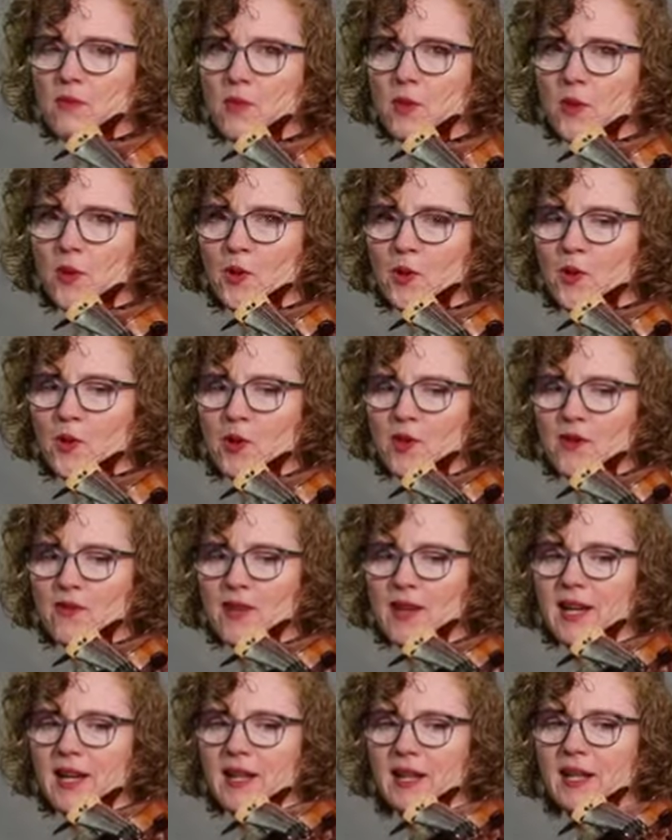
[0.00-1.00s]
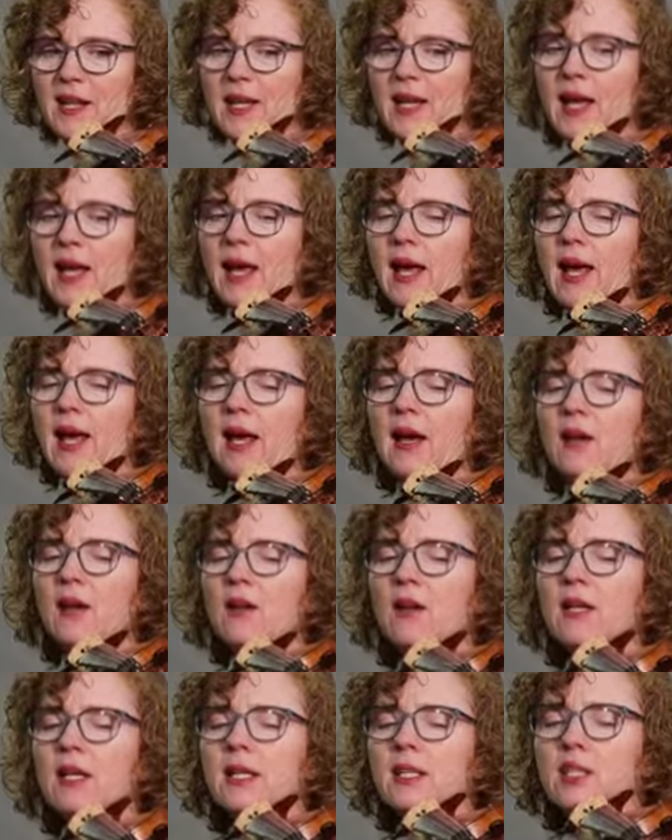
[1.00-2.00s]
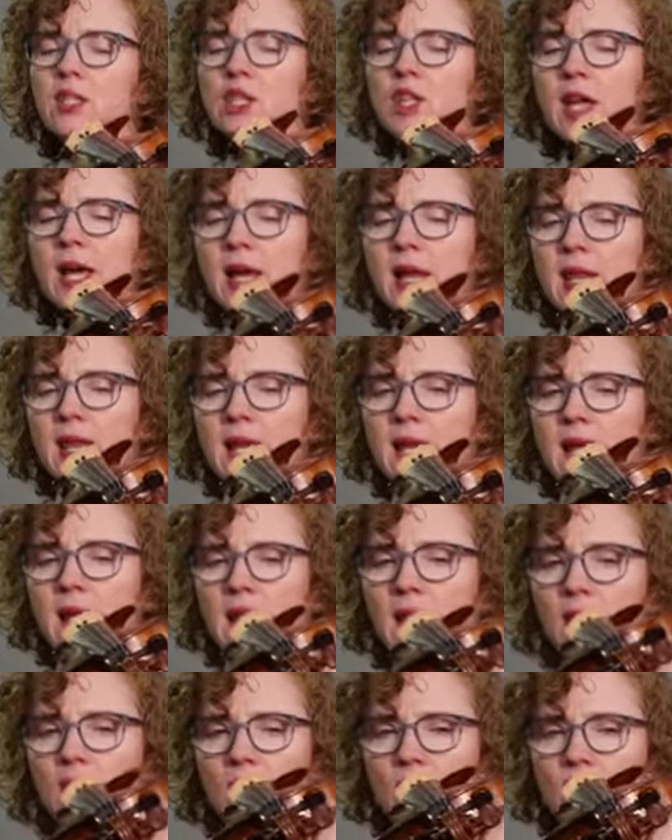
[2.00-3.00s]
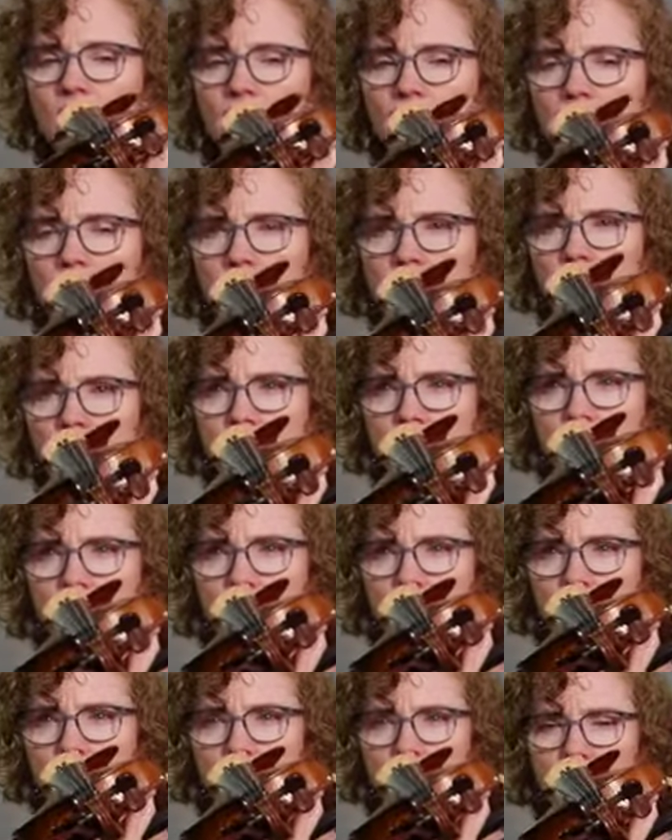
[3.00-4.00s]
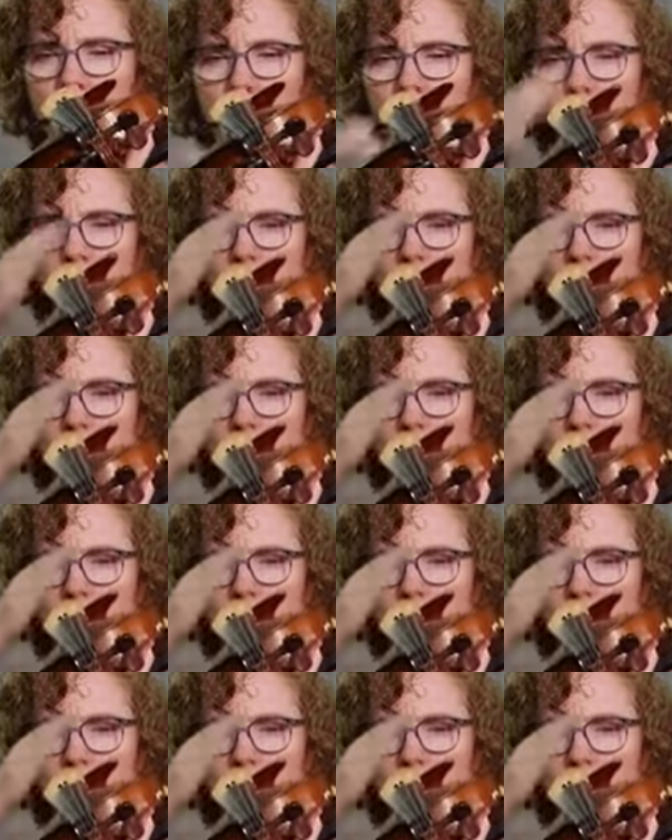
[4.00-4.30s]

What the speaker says: pull the violin out and check the angle. So